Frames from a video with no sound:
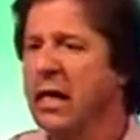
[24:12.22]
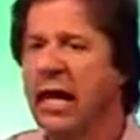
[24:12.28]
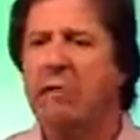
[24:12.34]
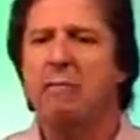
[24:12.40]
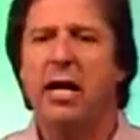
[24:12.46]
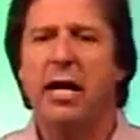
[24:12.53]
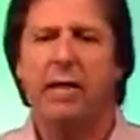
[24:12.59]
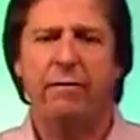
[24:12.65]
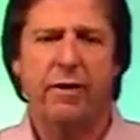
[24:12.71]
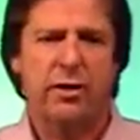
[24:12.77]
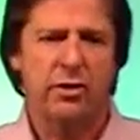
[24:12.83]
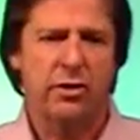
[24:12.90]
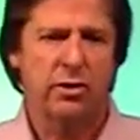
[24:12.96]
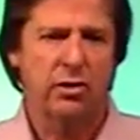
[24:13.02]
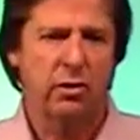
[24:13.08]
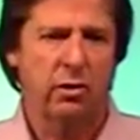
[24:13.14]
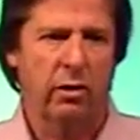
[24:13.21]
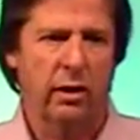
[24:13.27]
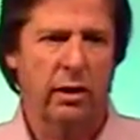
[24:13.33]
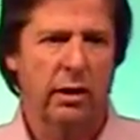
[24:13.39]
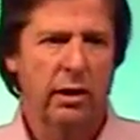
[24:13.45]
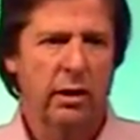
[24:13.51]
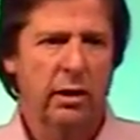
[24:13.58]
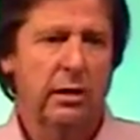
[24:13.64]
and manifests his glory.
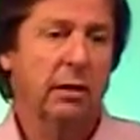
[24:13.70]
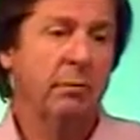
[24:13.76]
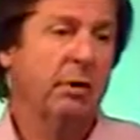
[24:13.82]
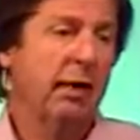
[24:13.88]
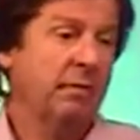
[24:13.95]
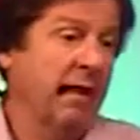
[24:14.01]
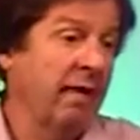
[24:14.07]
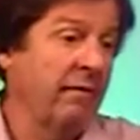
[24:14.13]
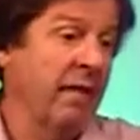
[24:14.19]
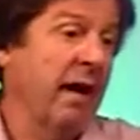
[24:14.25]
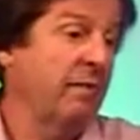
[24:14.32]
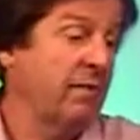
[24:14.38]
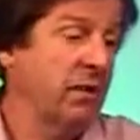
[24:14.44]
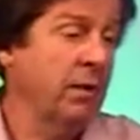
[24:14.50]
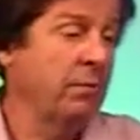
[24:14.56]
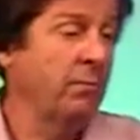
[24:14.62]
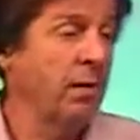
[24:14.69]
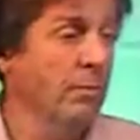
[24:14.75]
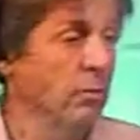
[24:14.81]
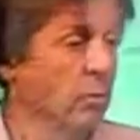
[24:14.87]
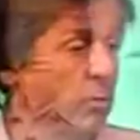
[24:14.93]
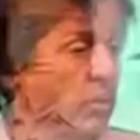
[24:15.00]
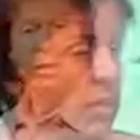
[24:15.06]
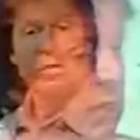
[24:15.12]
Sometimes I've, I've seen people
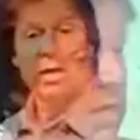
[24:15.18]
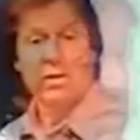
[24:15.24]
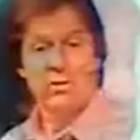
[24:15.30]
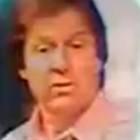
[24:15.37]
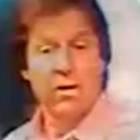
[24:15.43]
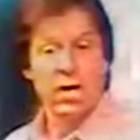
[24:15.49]
who use that as,